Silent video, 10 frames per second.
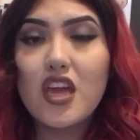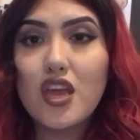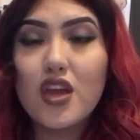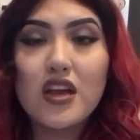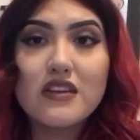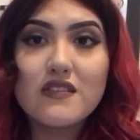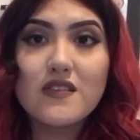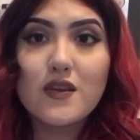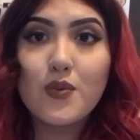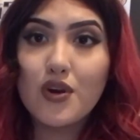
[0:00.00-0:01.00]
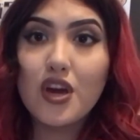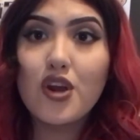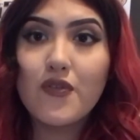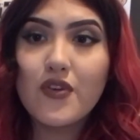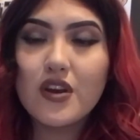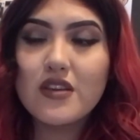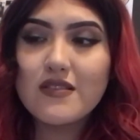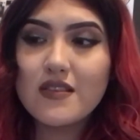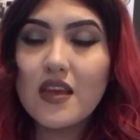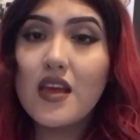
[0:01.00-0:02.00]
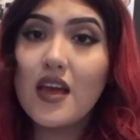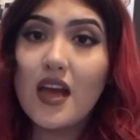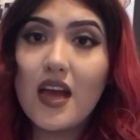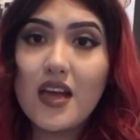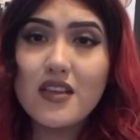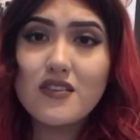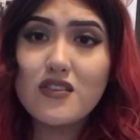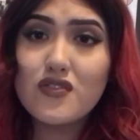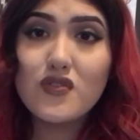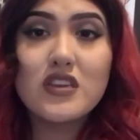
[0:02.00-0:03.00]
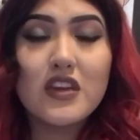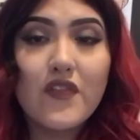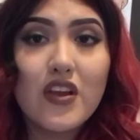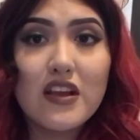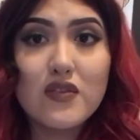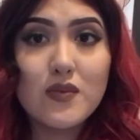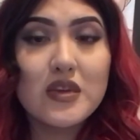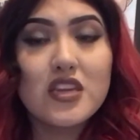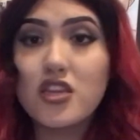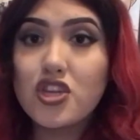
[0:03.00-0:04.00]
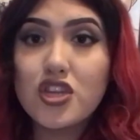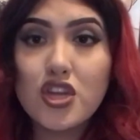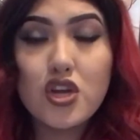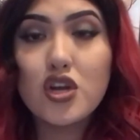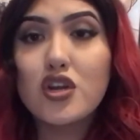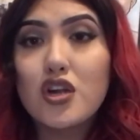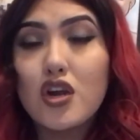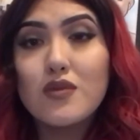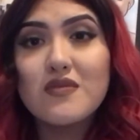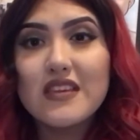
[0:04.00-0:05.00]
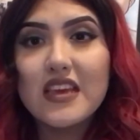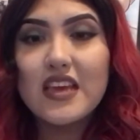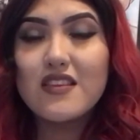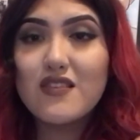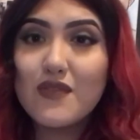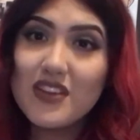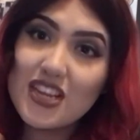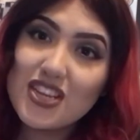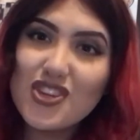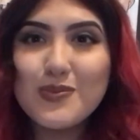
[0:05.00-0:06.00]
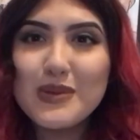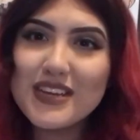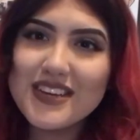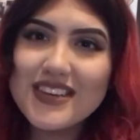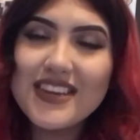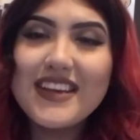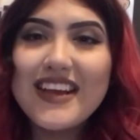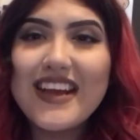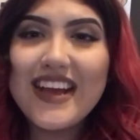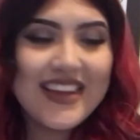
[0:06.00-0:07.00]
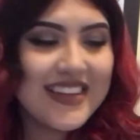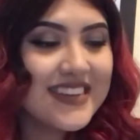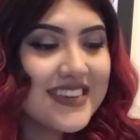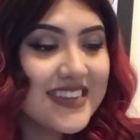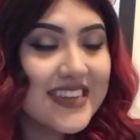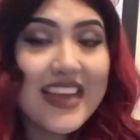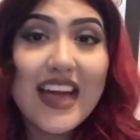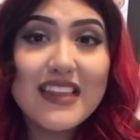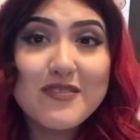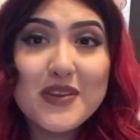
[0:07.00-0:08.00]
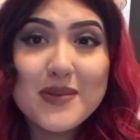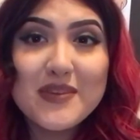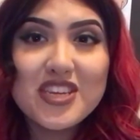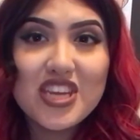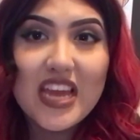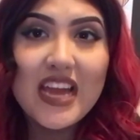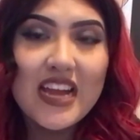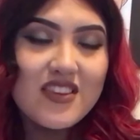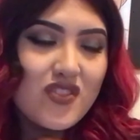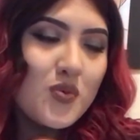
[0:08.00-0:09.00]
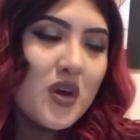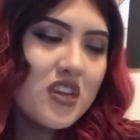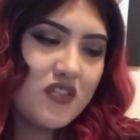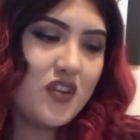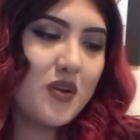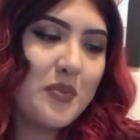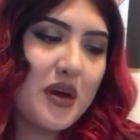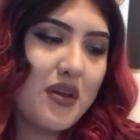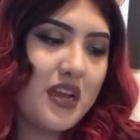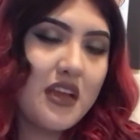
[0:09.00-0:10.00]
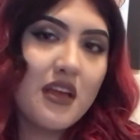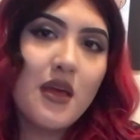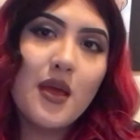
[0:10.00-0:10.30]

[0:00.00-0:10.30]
you guys will get over it, and soon enough you guys will be in each other's arms again, so everything should be good. And yeah, that's pretty much it. I do want to talk about, like